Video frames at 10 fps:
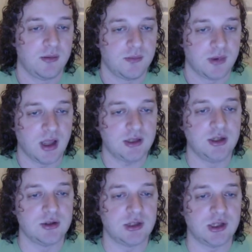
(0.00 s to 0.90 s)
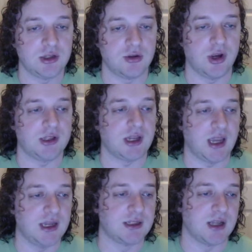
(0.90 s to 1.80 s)
Let's use the Tottori as a
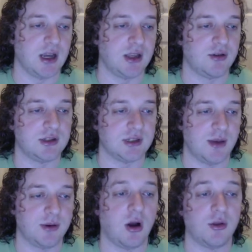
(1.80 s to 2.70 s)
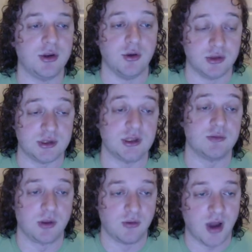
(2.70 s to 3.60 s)
case study to examine all the nuances
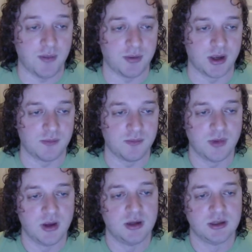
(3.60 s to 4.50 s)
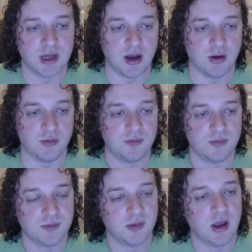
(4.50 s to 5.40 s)
with grappling. So,
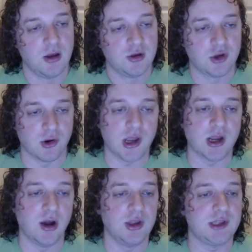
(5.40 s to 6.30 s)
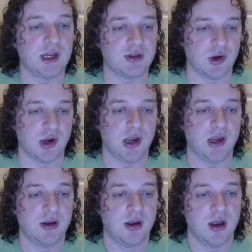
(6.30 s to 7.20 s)
Toriko the Tottori
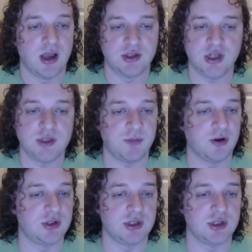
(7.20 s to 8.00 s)
has just purchased